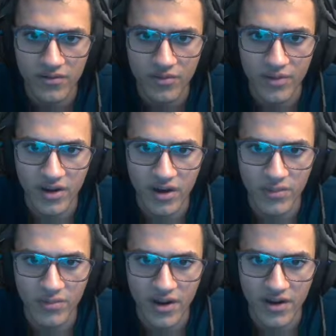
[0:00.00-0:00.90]
To
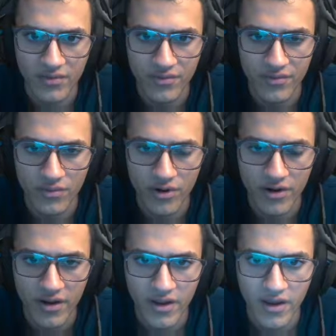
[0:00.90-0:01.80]
become kind of a
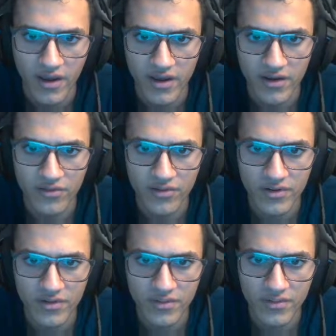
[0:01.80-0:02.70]
floor. And you
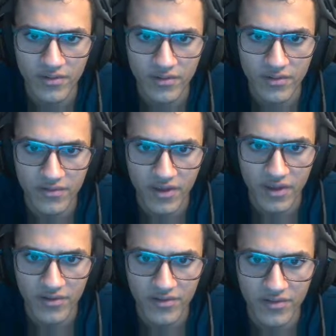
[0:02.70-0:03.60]
can
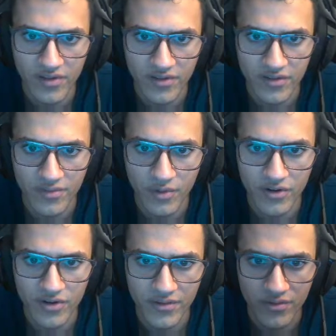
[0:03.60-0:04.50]
scale it slightly
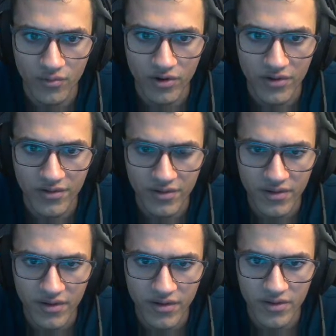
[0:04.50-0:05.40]
smaller if you want.
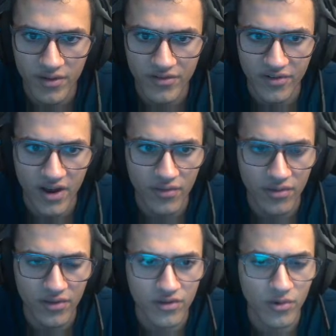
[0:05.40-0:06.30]
Depends on how
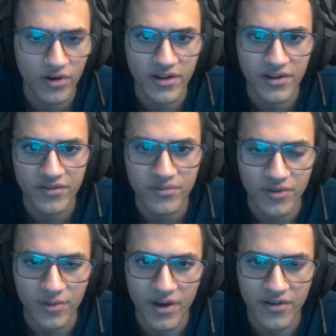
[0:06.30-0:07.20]
thick you want it. It doesn't
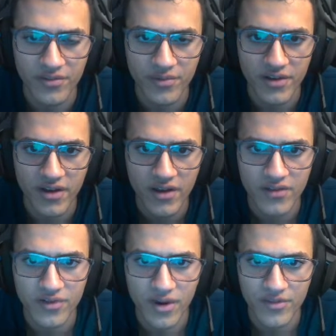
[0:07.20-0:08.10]
really matter to me.
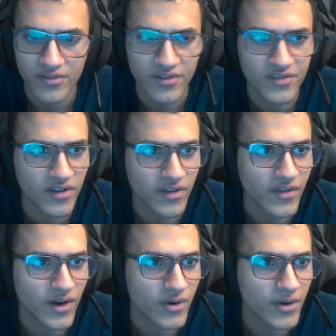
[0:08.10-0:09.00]
So I'm just gonna scale
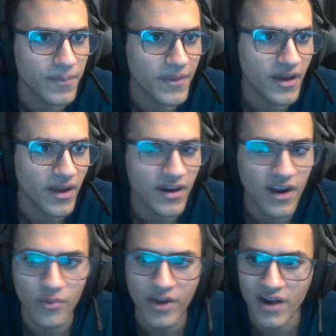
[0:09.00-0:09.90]
it that way. And
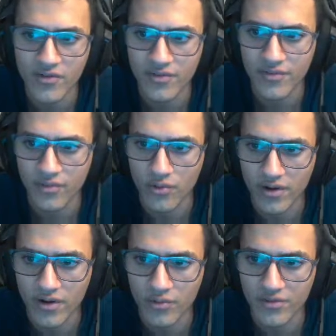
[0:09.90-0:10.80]
now we have our
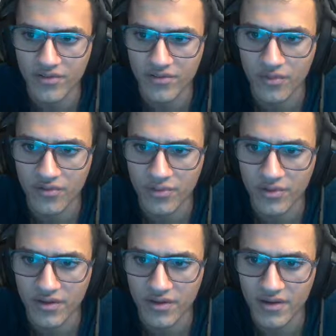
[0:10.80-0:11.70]
floor, which is going to
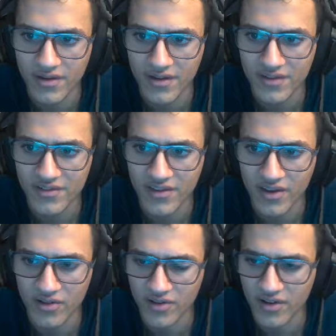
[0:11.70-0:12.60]
be
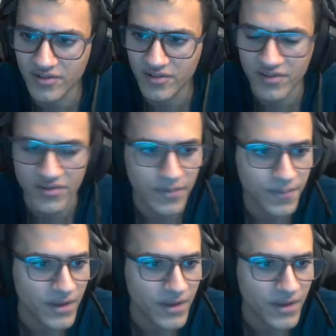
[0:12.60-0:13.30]
scaled, as you can see.